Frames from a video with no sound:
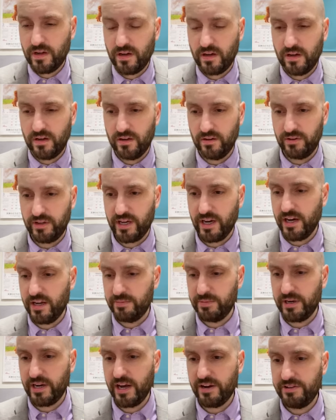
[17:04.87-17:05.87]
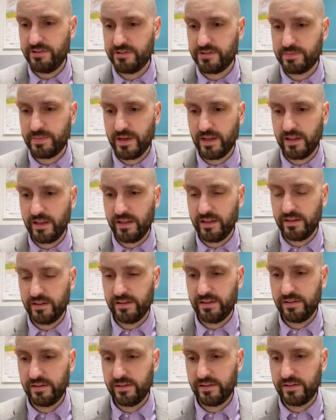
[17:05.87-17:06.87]
Oh God, but how do you spell it?
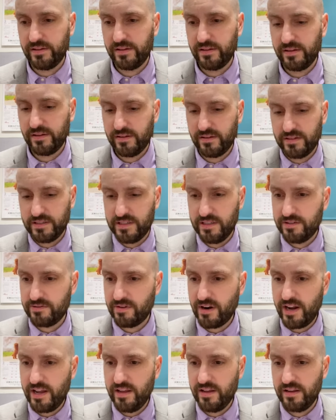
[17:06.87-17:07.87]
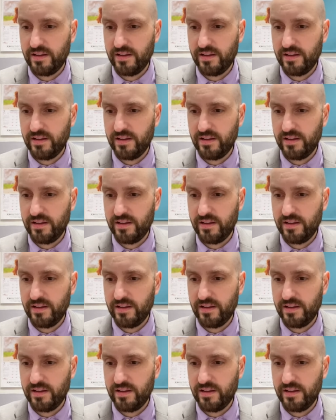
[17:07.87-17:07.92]
Is this right?